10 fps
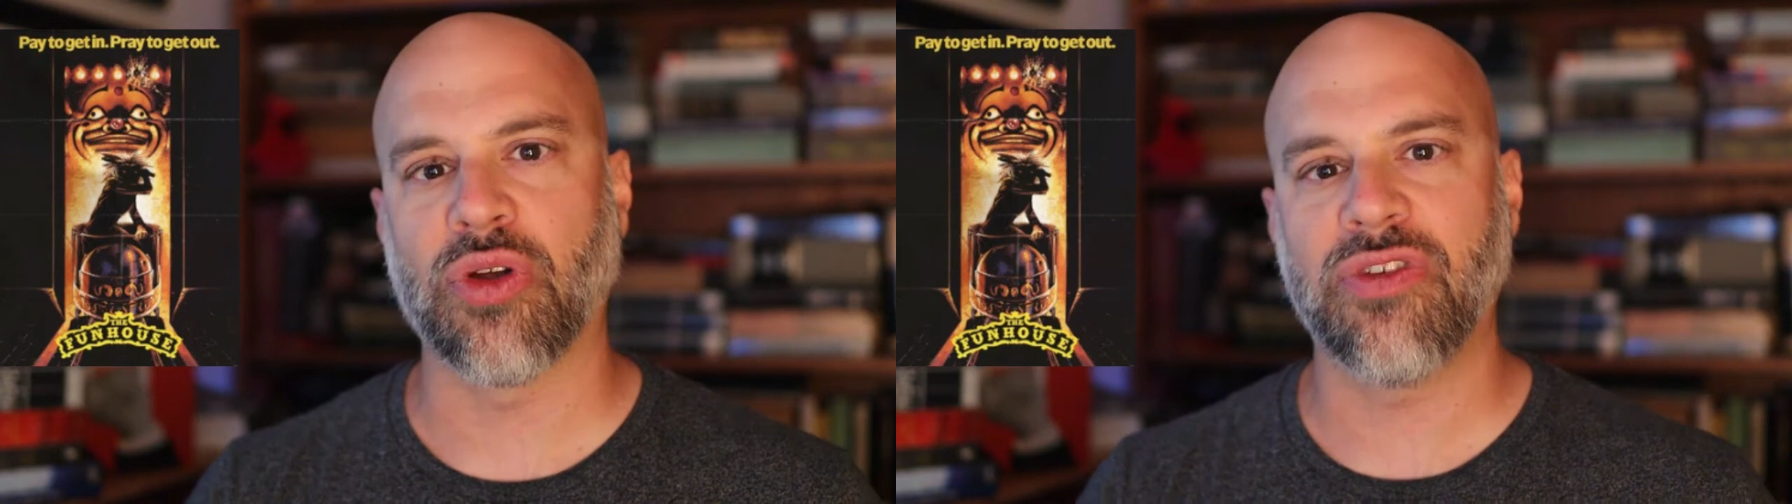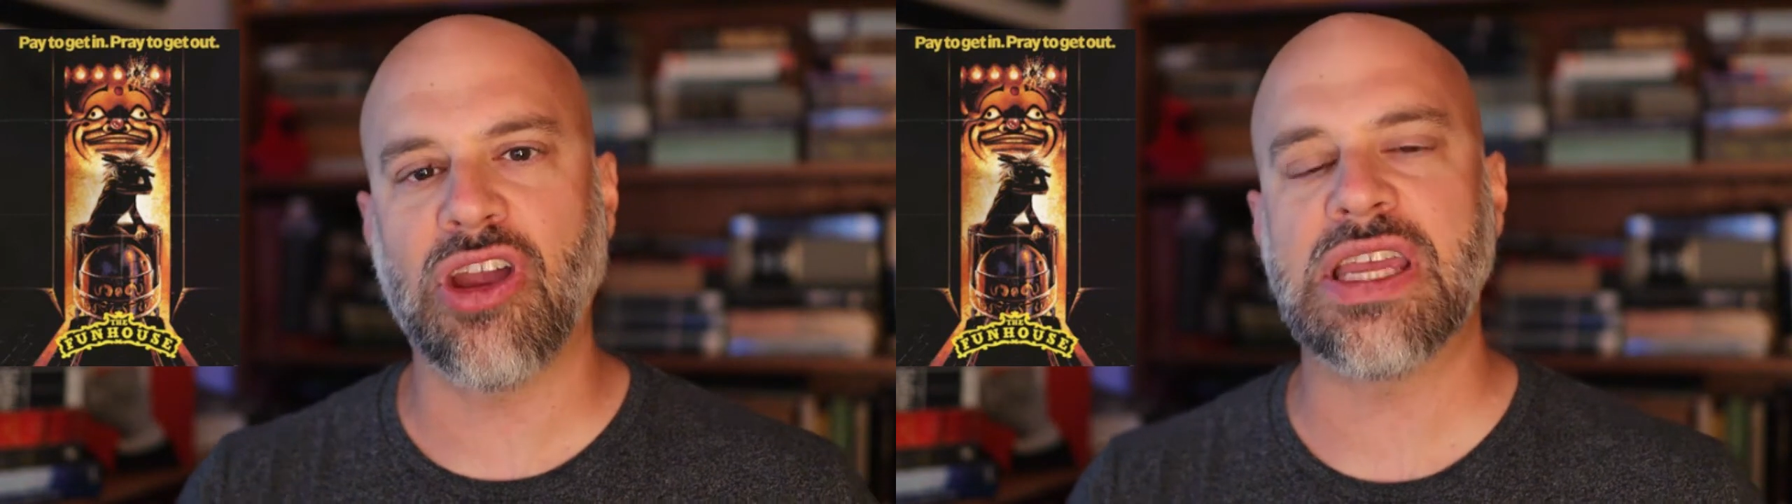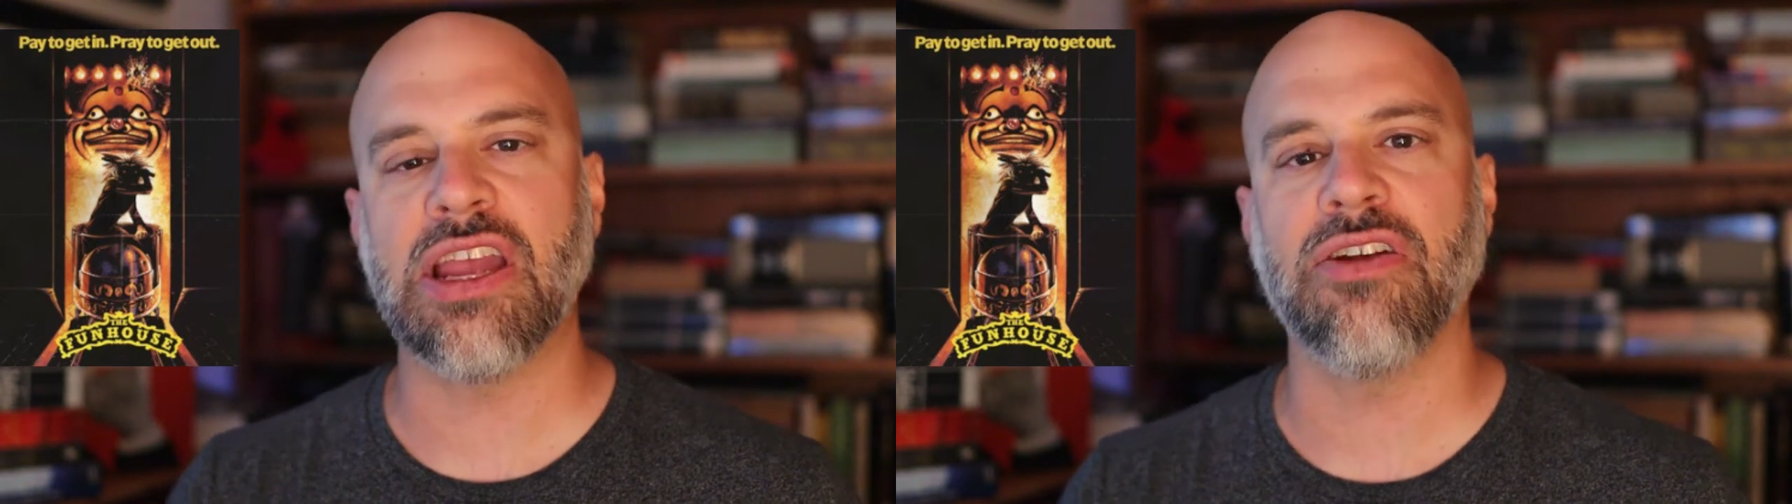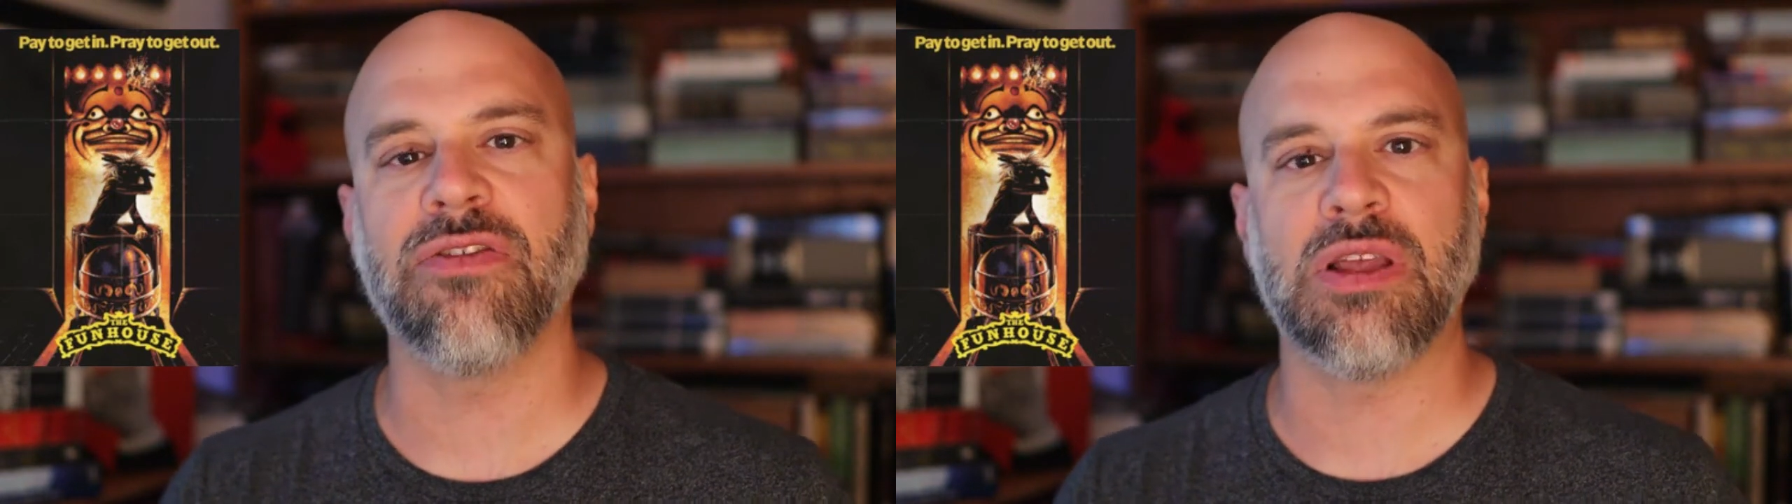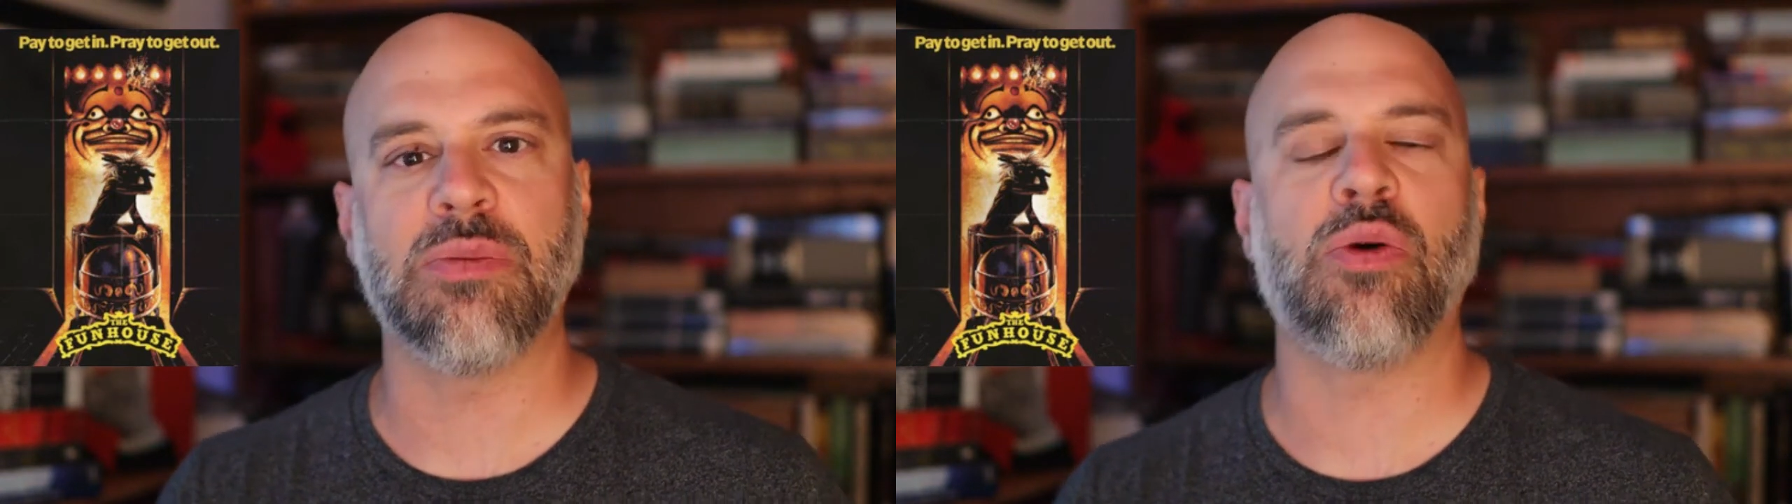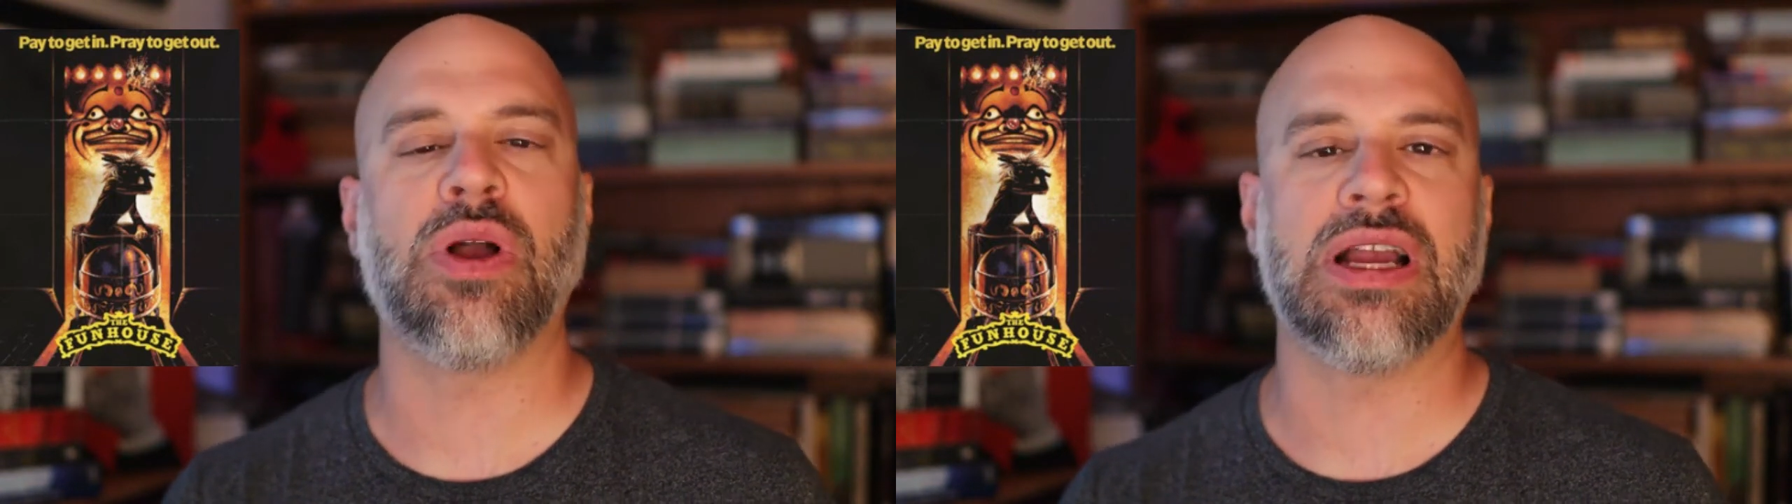very carefully about what